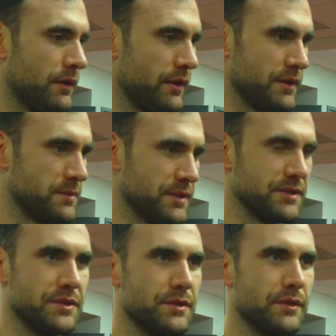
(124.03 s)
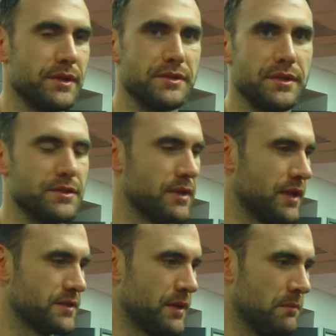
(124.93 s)
In this business, you're only as good as your
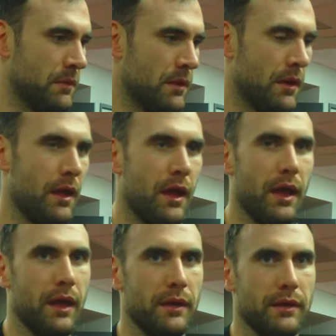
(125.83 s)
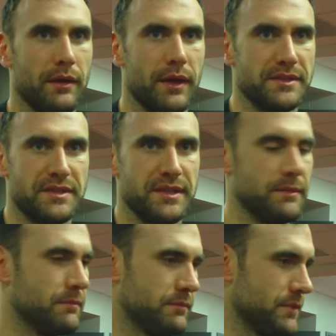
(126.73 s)
last game. And uh, as a
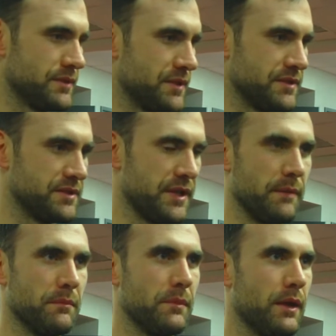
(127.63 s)
team, it's, it's the same.